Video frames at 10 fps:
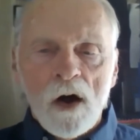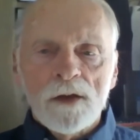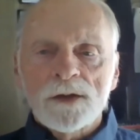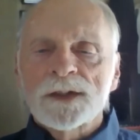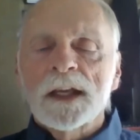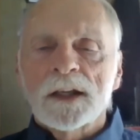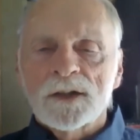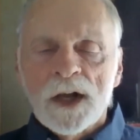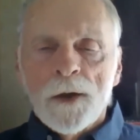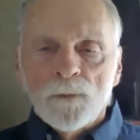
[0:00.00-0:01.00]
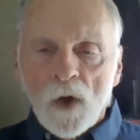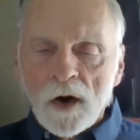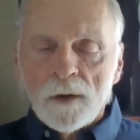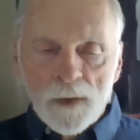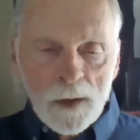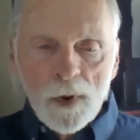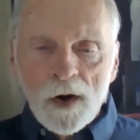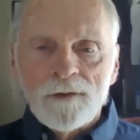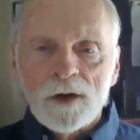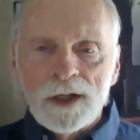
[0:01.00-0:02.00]
All those things are
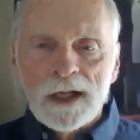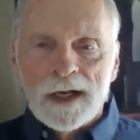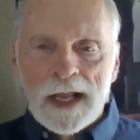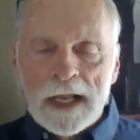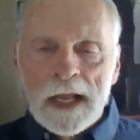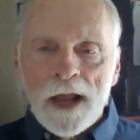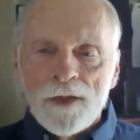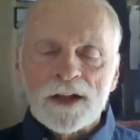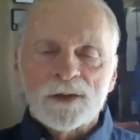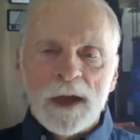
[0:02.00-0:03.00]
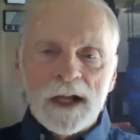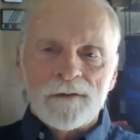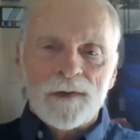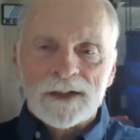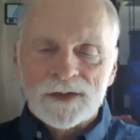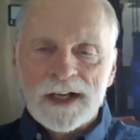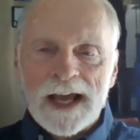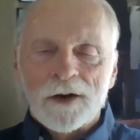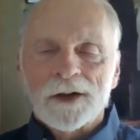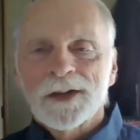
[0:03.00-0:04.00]
part of your DNA, and that's manifested
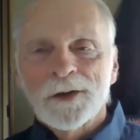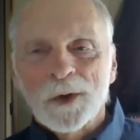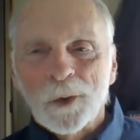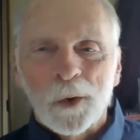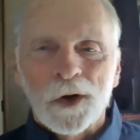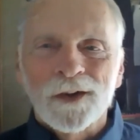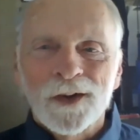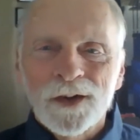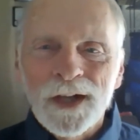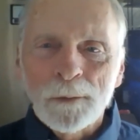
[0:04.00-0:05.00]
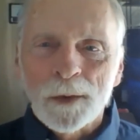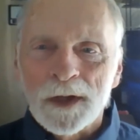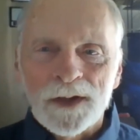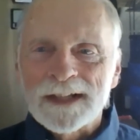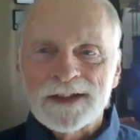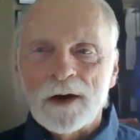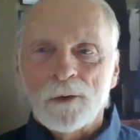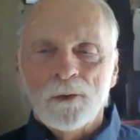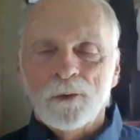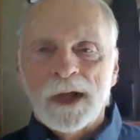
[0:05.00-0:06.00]
out into the real world in your temperament. That's
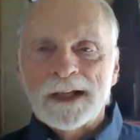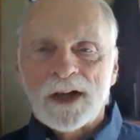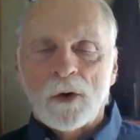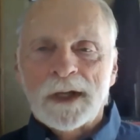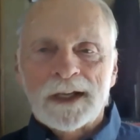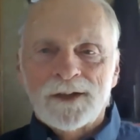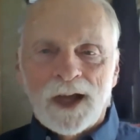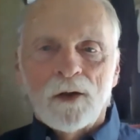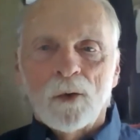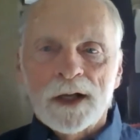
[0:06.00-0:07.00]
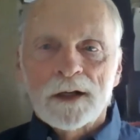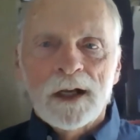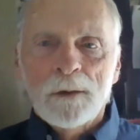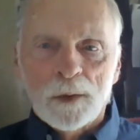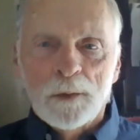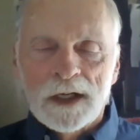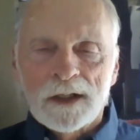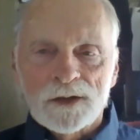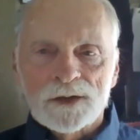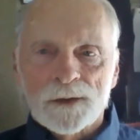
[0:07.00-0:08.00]
how we can tell what your temperament
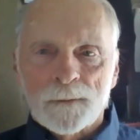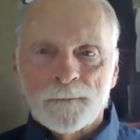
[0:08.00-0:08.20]
is.